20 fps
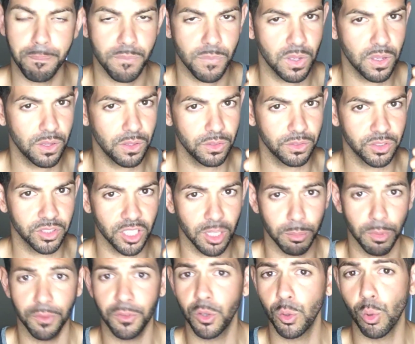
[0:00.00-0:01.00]
Some of
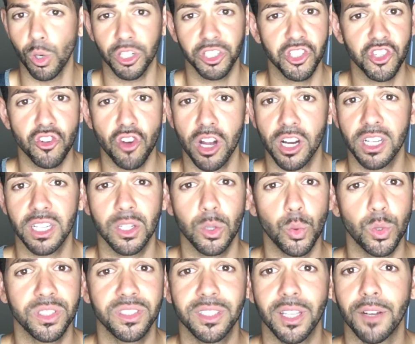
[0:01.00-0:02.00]
you are struggling with
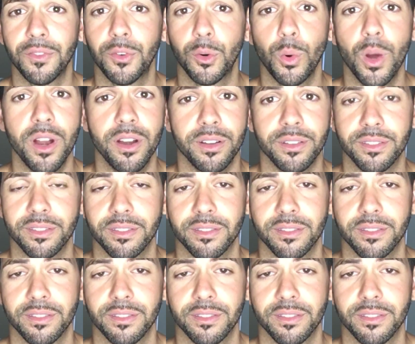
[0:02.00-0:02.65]
self-awareness.